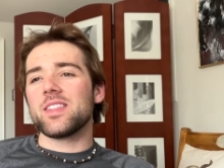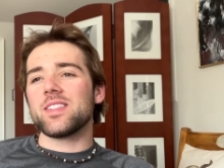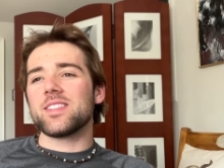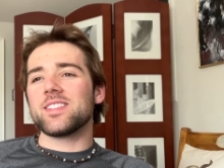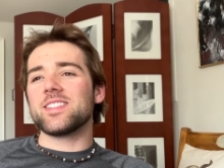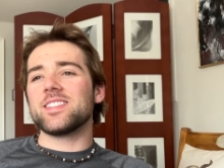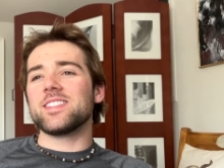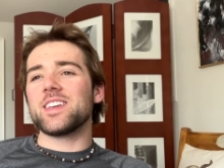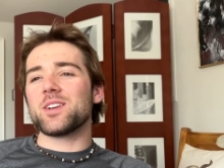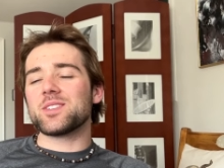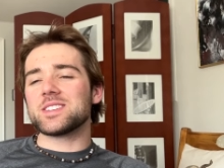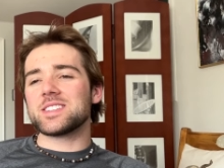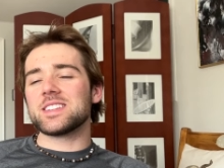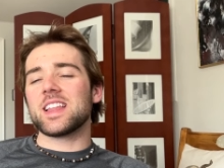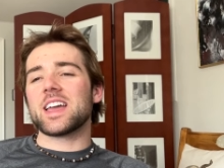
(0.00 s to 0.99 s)
there
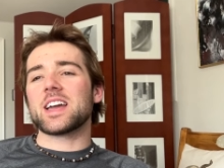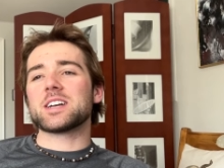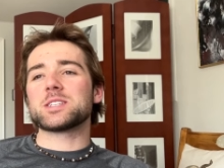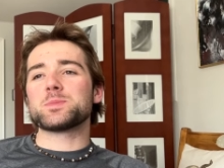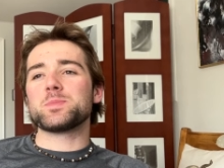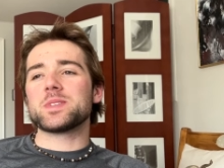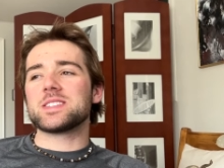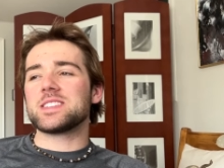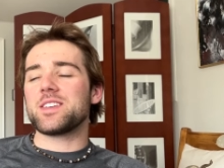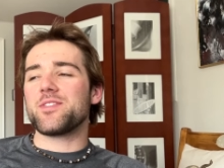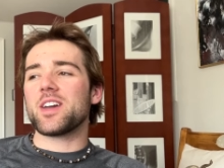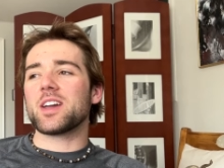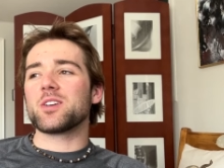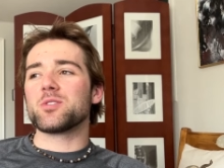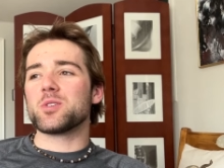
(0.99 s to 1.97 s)
isn't like a
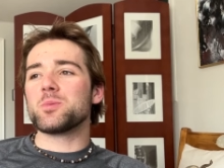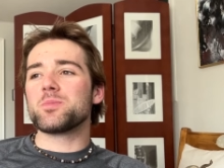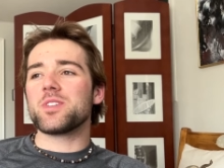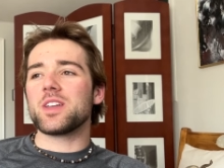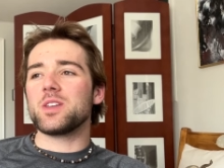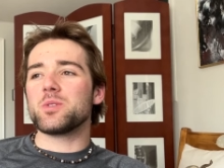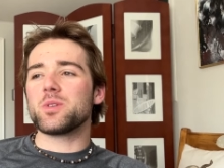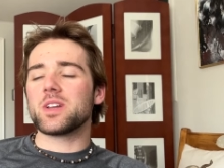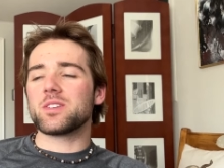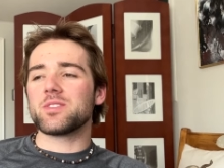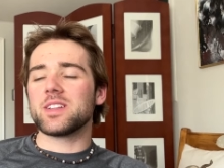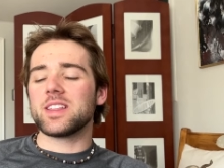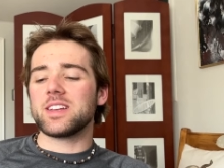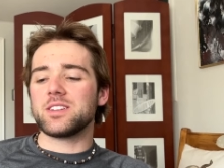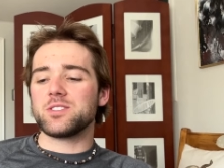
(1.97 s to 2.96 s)
specific group that you can
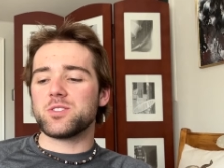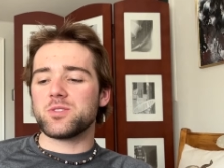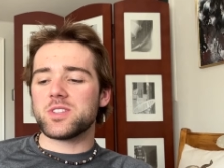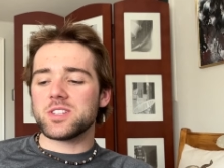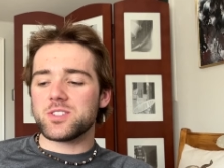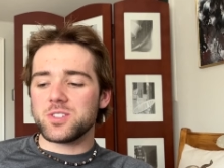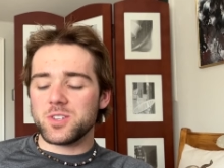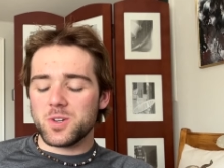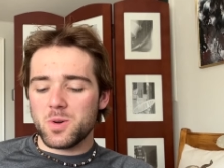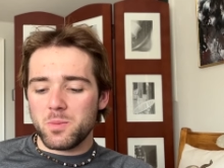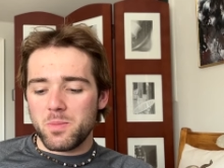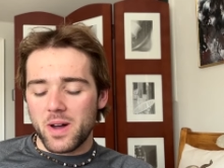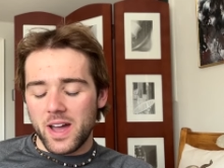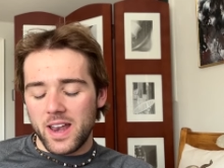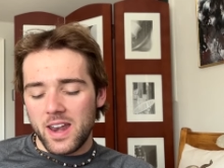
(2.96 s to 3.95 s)
really do this to,
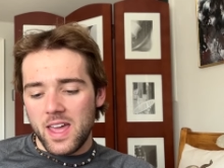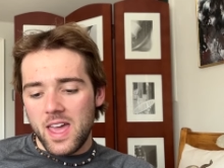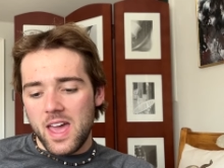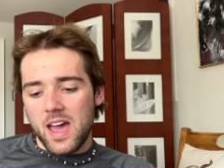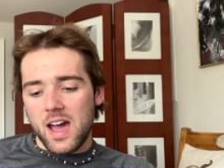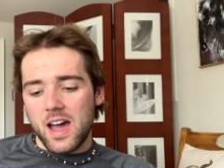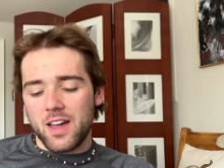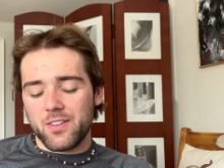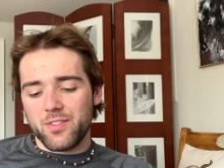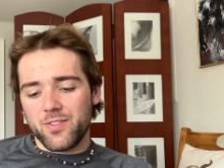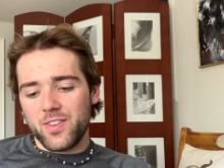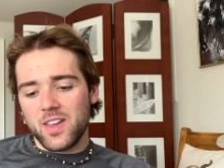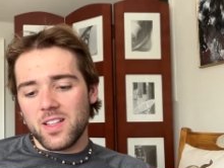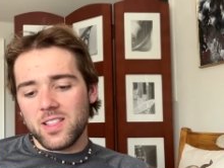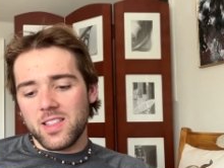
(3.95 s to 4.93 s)
but I
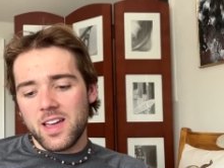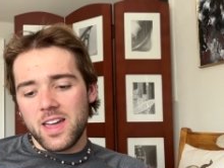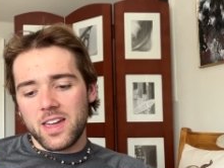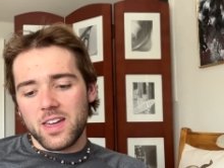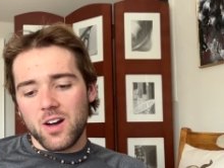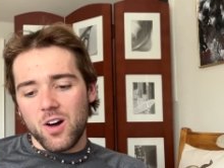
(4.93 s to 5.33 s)
feel like